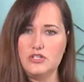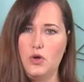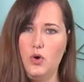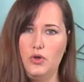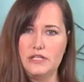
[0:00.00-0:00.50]
a
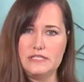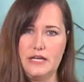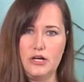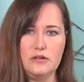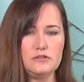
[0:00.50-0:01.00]
hole in the
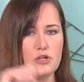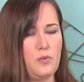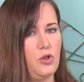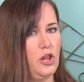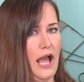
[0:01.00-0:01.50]
center to
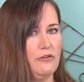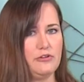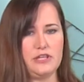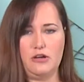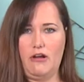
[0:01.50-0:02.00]
pull
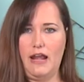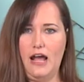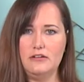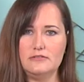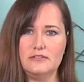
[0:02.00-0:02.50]
everything right
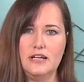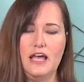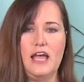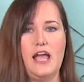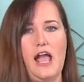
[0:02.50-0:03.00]
out.
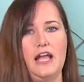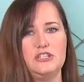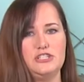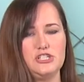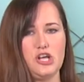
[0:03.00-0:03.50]

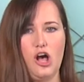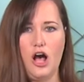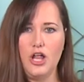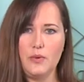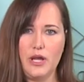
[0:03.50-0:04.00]
Edge stitch
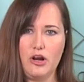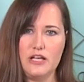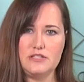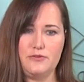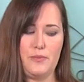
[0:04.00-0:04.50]
all the way across of your